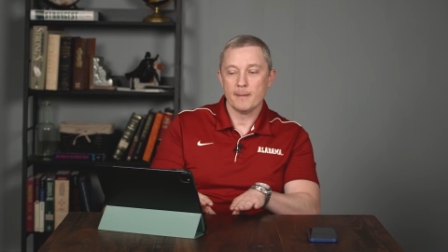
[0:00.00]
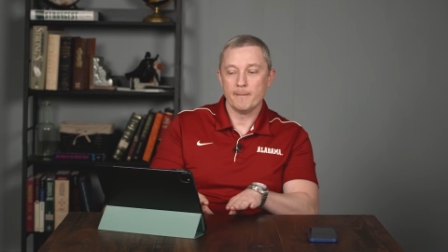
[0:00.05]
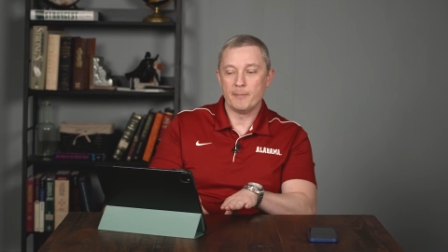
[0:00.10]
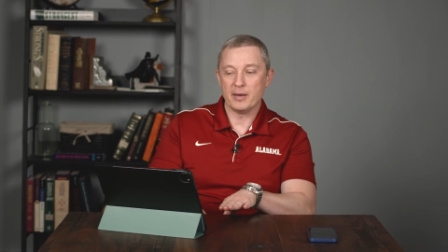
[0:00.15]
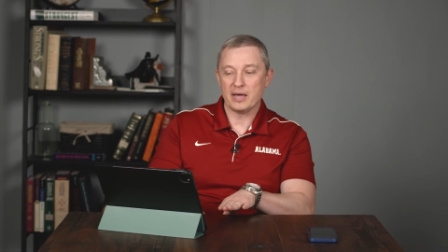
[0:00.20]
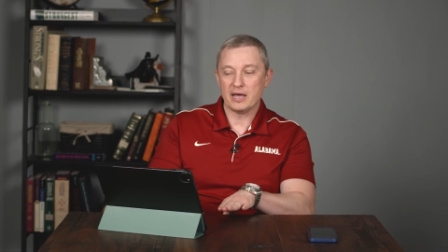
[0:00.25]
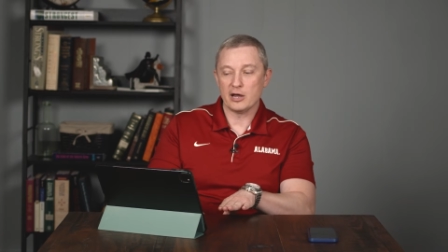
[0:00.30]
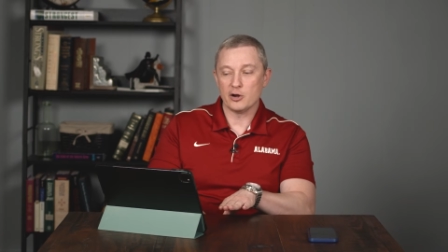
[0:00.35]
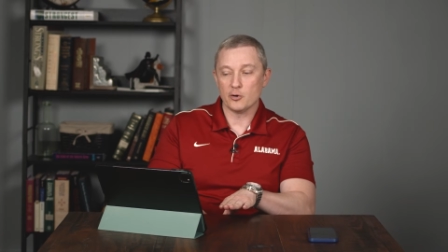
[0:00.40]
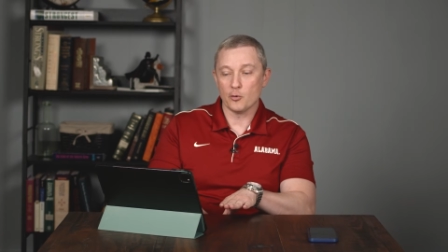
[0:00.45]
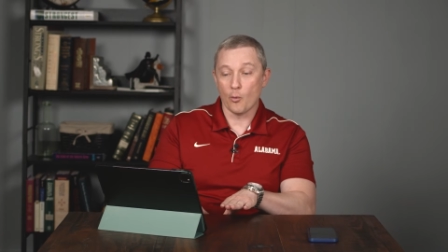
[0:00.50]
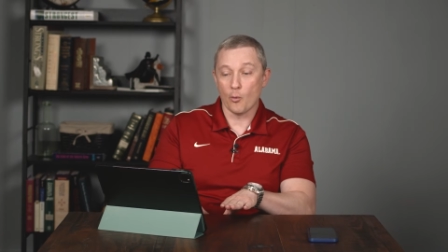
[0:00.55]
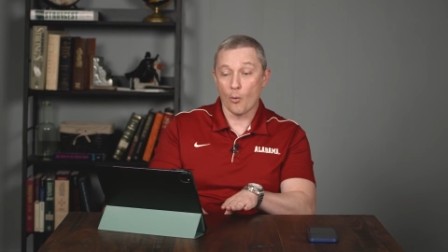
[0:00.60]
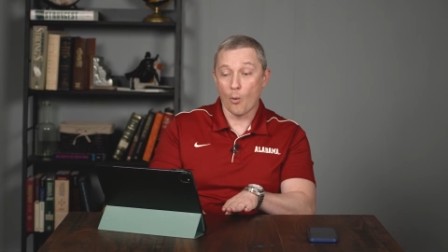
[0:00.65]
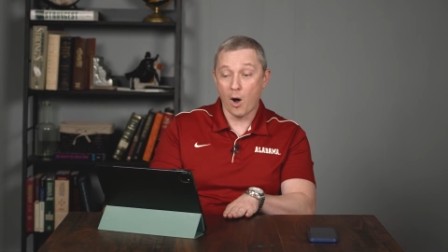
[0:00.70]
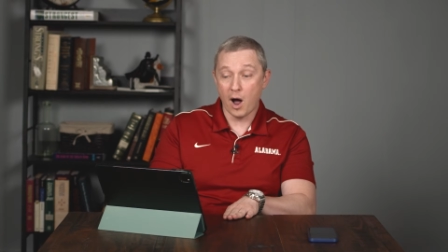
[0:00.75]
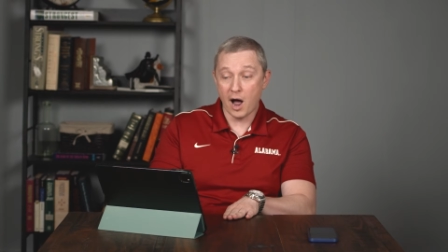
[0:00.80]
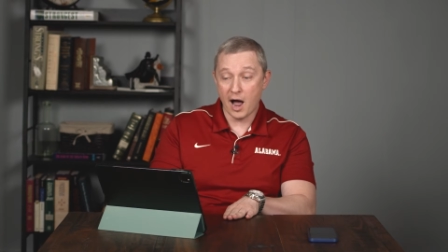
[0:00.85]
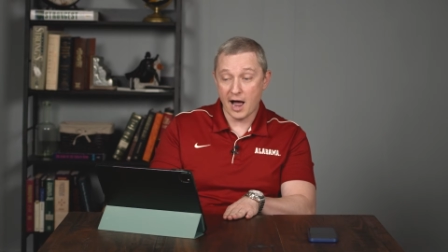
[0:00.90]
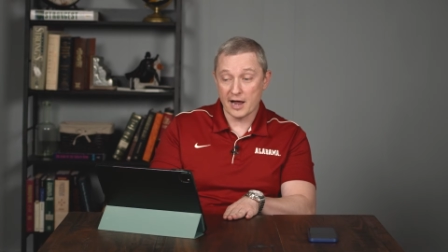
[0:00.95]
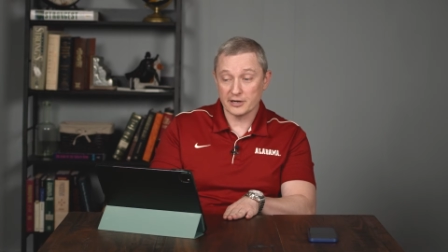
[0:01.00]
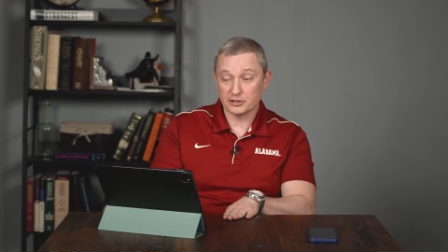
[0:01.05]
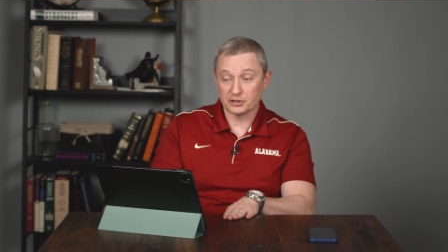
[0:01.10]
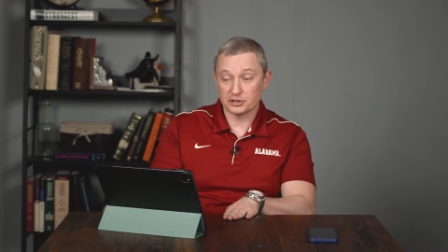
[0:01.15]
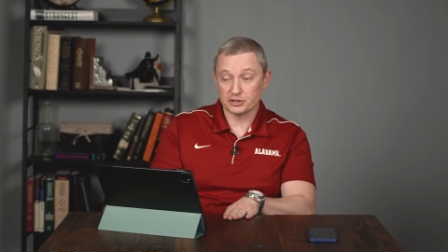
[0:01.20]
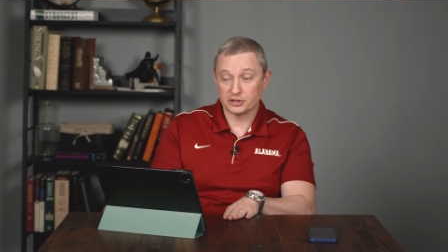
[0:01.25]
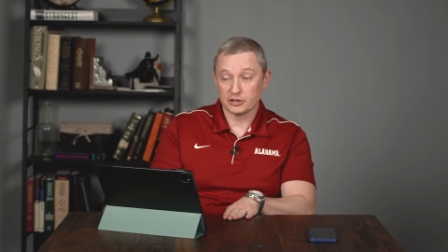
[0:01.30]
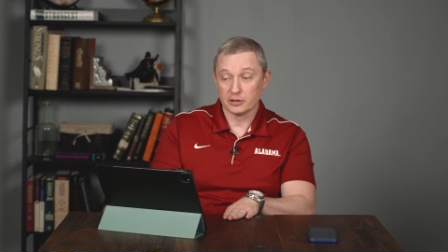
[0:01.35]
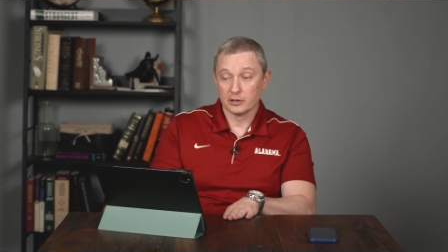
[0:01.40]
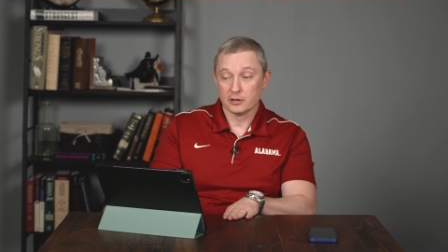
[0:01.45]
being
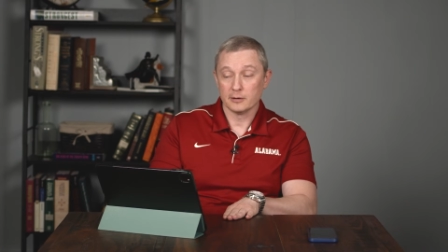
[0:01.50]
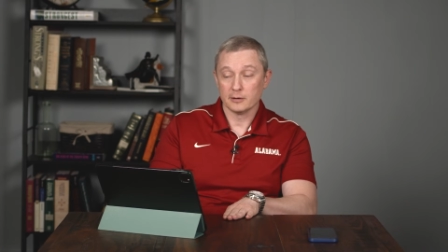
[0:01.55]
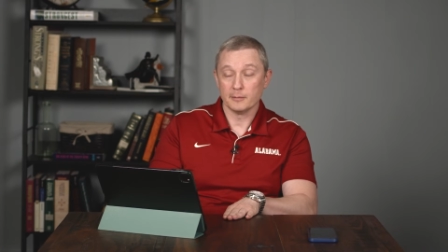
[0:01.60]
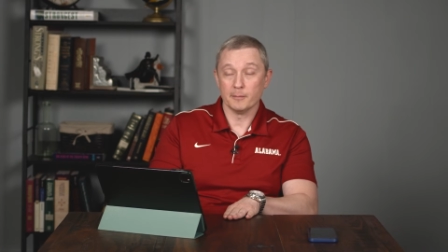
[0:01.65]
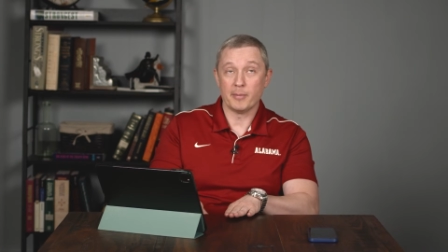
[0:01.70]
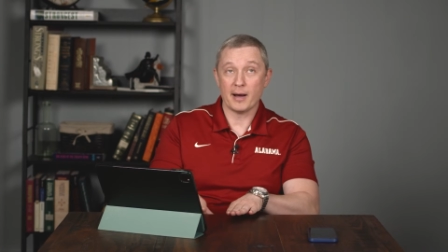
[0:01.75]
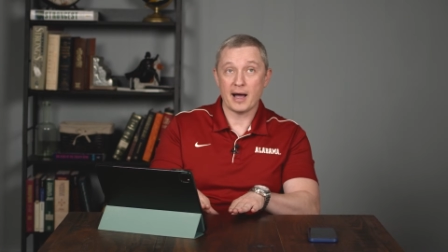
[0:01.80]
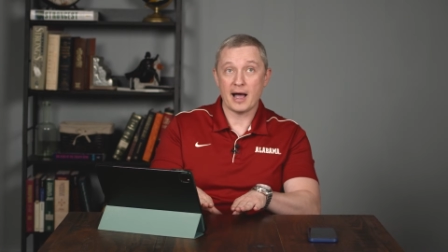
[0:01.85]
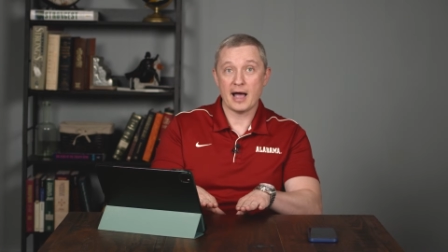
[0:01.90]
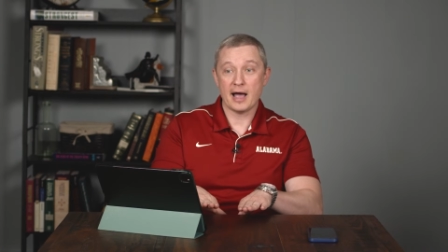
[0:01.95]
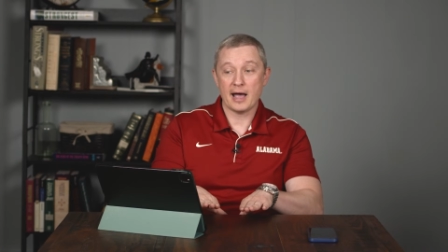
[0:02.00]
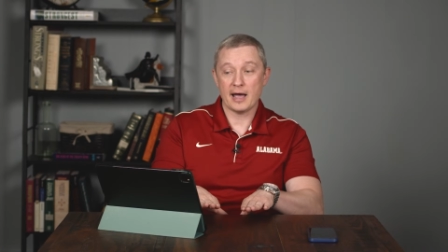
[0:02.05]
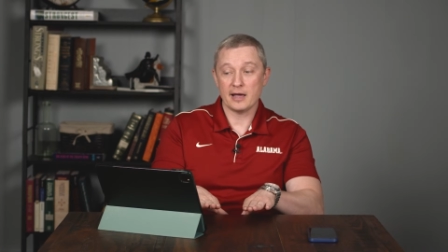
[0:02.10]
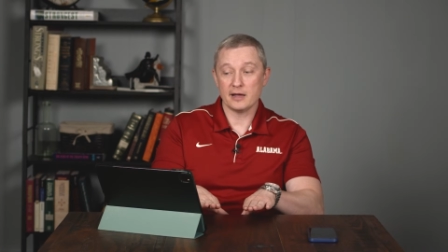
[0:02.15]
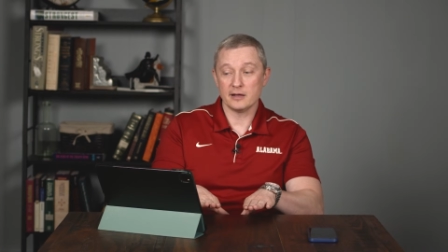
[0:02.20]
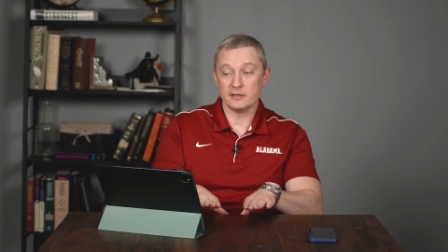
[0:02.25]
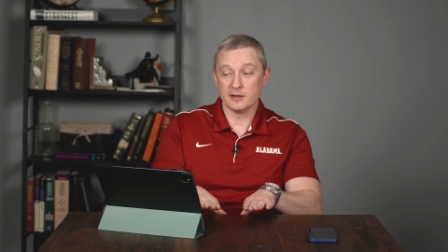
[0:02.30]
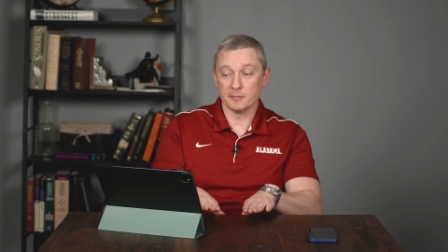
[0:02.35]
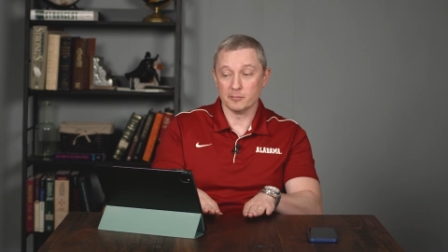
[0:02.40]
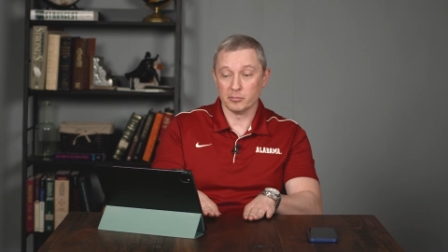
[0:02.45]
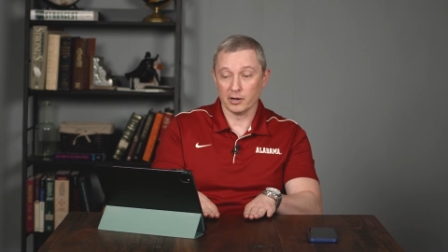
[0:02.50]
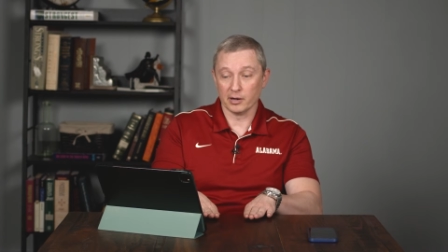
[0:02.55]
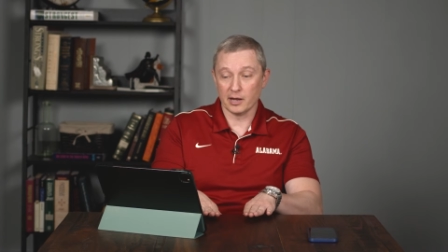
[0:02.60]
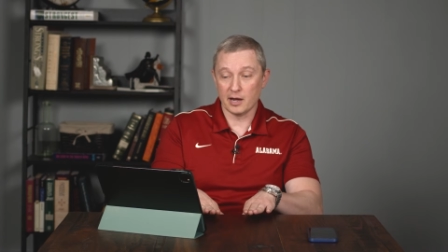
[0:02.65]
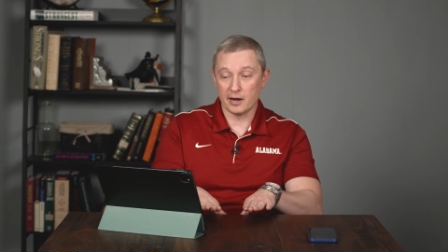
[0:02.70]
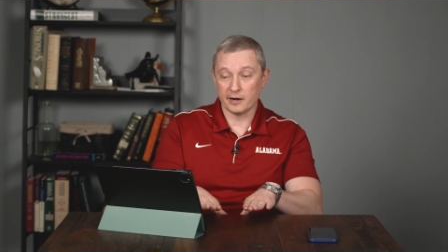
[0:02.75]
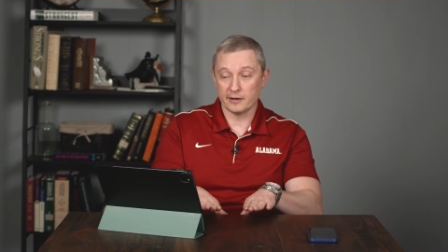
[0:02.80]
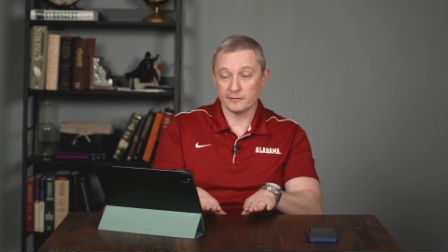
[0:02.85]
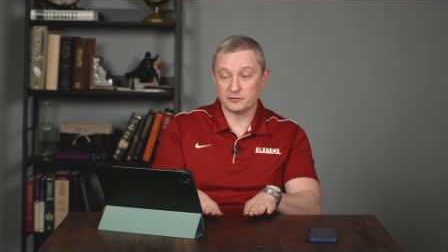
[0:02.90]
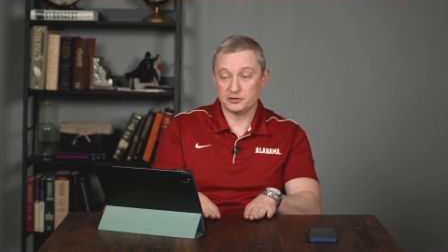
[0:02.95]
washed by the
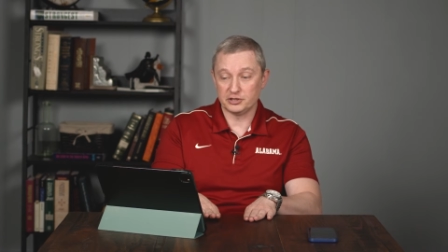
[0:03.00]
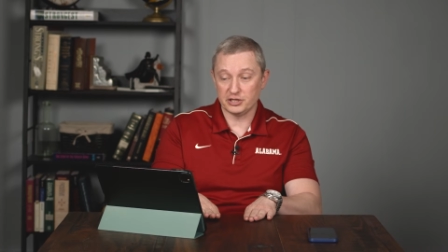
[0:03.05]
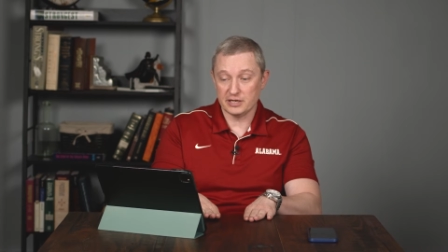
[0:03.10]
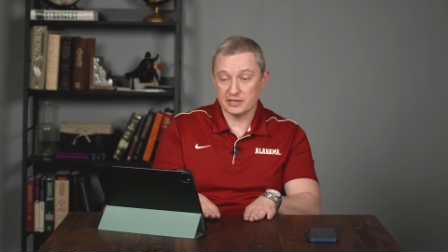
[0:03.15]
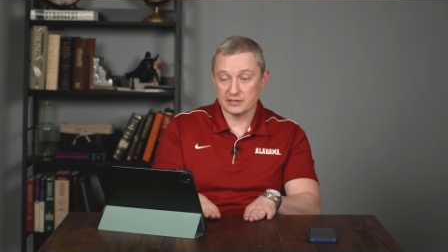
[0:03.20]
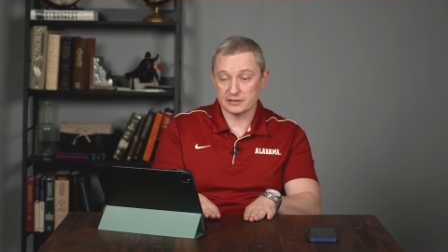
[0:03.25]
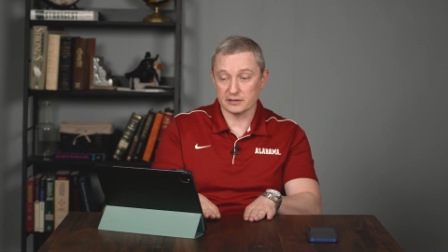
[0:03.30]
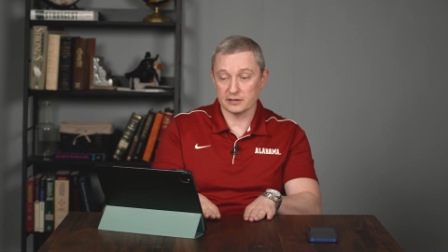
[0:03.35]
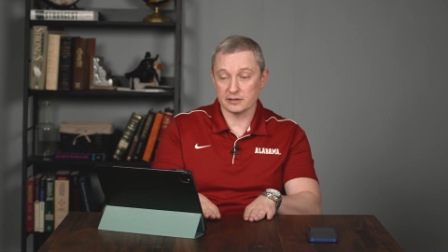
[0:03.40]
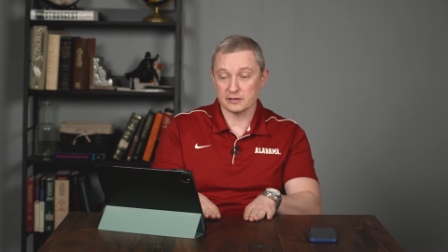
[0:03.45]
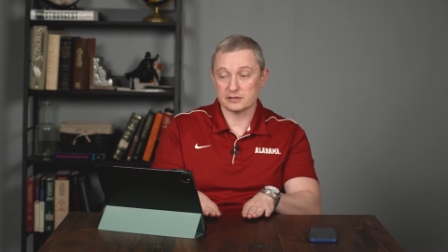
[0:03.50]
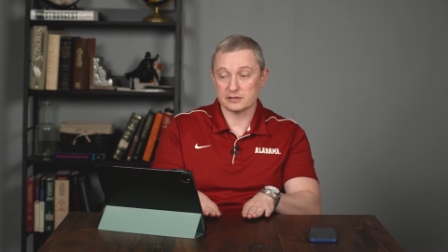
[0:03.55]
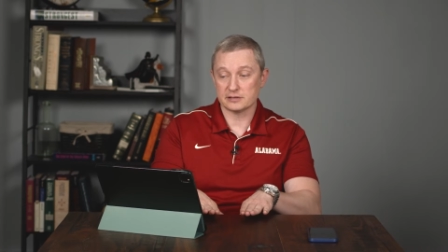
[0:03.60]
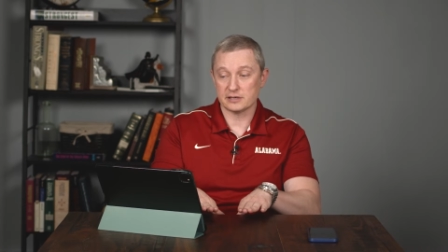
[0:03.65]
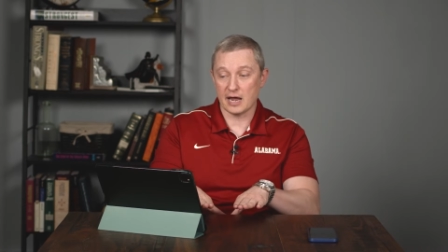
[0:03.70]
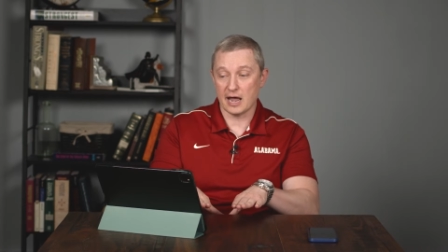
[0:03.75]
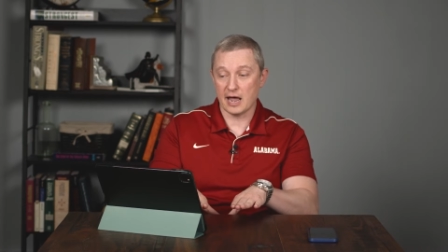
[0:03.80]
blood of Jesus